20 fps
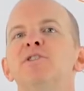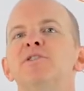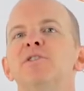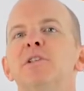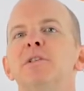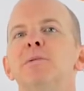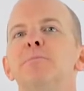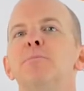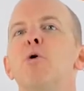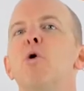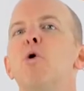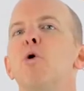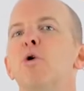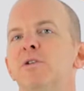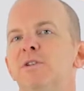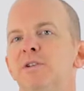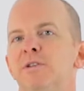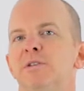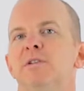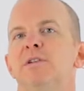still
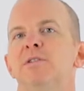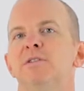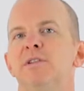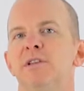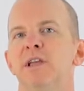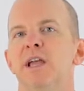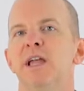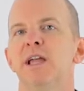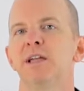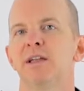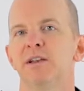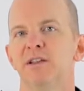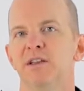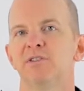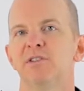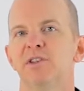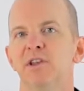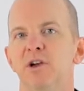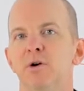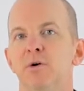important today in
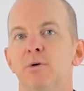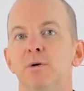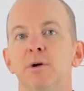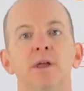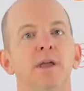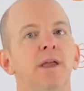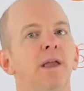SEO?